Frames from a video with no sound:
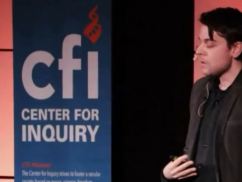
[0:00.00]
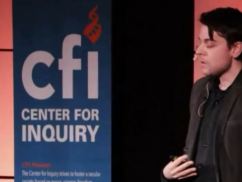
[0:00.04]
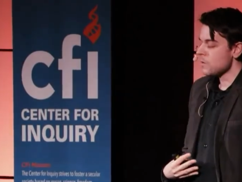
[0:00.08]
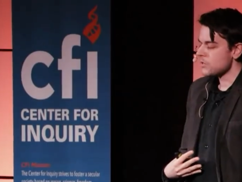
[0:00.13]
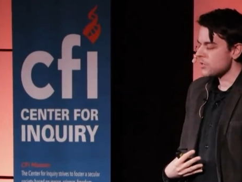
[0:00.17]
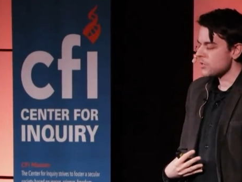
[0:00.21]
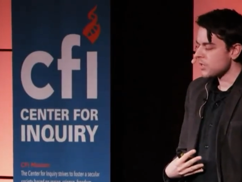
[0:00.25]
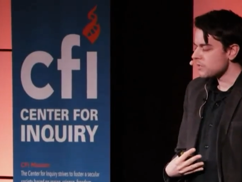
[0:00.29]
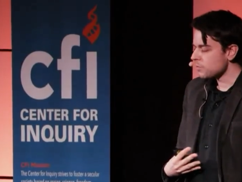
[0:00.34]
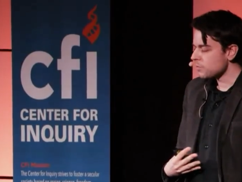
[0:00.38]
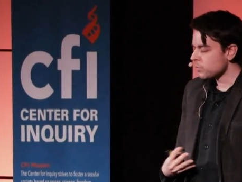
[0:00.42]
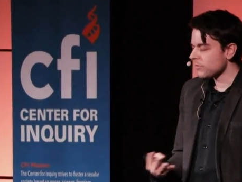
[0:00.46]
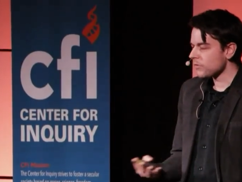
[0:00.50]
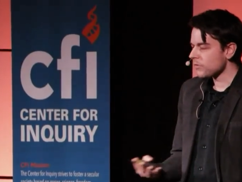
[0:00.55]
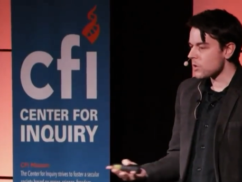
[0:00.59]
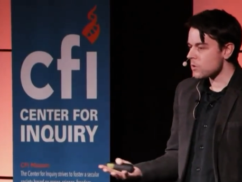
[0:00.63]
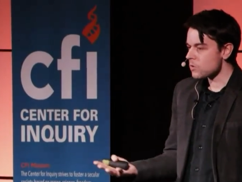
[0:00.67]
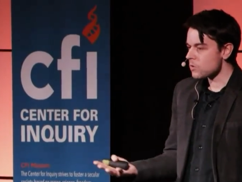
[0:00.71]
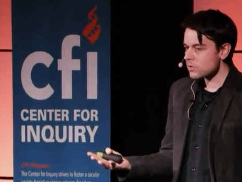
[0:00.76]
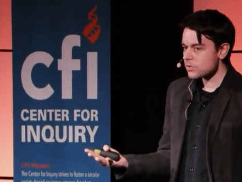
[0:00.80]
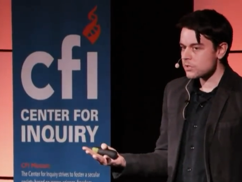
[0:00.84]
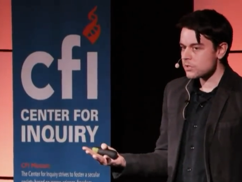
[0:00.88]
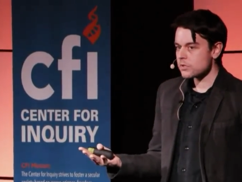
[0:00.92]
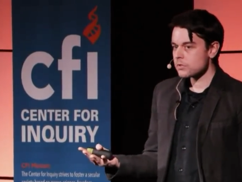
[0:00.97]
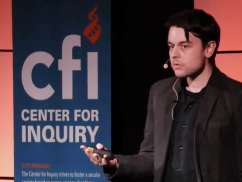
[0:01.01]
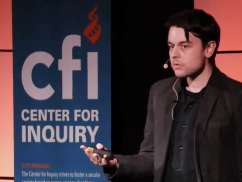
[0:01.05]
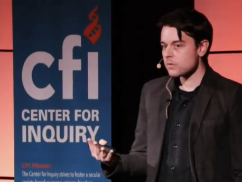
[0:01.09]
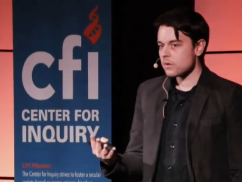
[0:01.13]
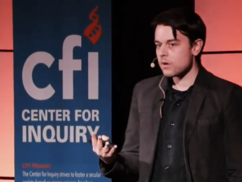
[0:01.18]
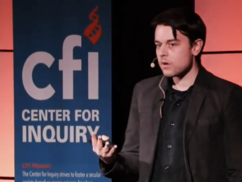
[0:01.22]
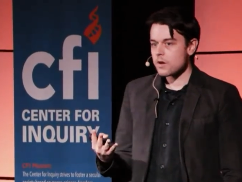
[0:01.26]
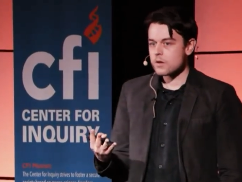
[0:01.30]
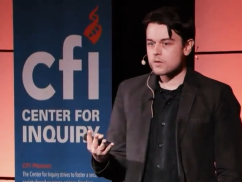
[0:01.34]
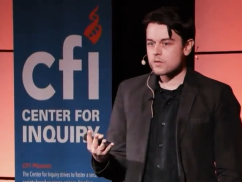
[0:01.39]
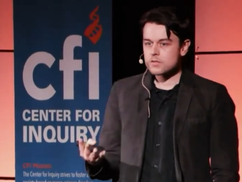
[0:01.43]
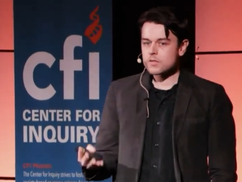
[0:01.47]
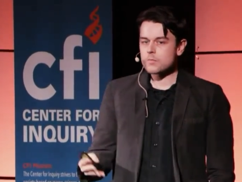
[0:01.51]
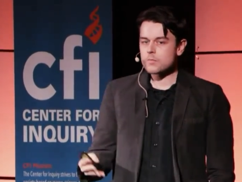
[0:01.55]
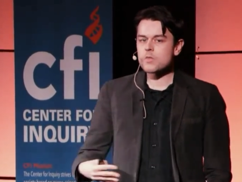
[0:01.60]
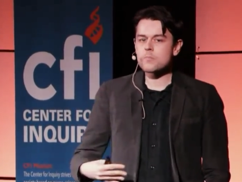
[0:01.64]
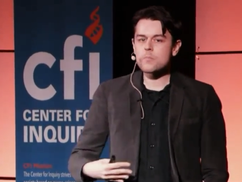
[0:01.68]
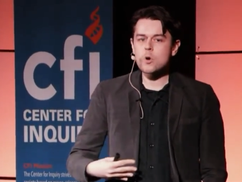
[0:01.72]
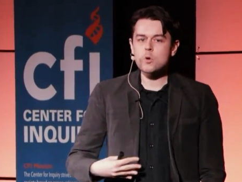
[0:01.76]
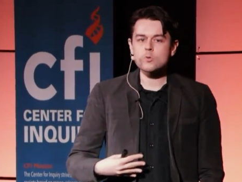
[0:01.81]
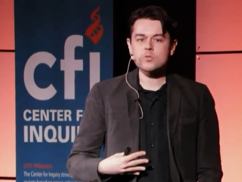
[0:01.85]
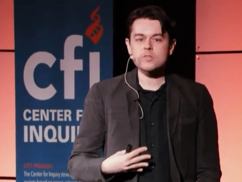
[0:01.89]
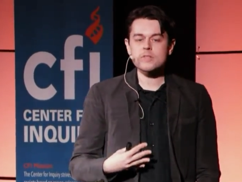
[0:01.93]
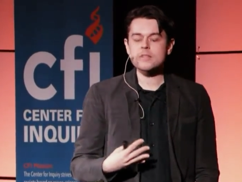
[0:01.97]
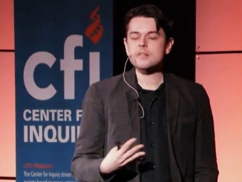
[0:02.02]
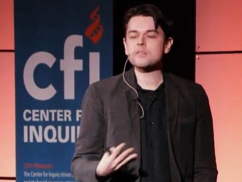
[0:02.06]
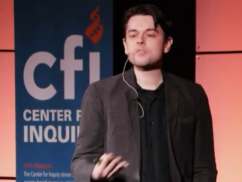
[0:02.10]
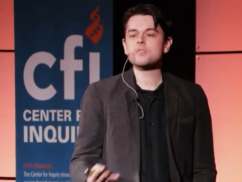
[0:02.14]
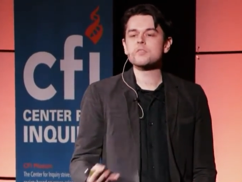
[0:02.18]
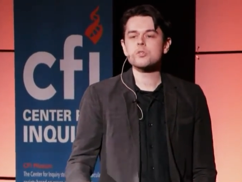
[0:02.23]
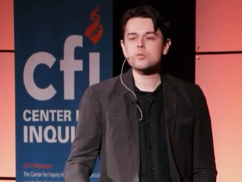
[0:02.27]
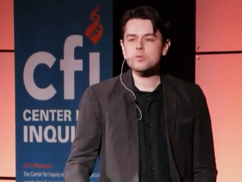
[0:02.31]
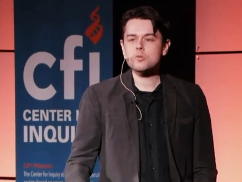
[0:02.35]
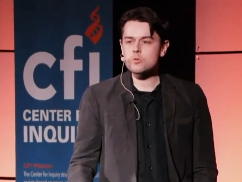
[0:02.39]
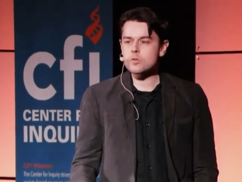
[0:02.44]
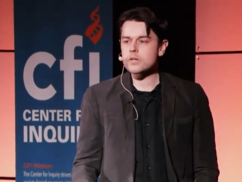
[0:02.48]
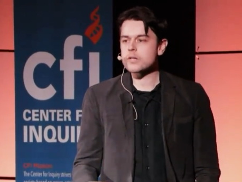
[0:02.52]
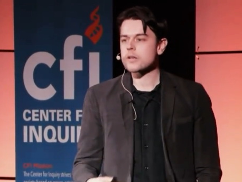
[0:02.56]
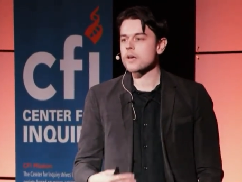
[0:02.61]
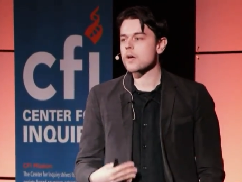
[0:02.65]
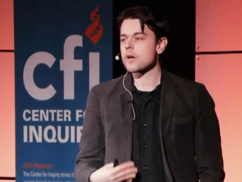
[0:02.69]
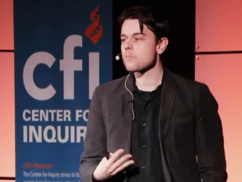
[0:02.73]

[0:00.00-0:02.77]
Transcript: which has provoked some of the most enduring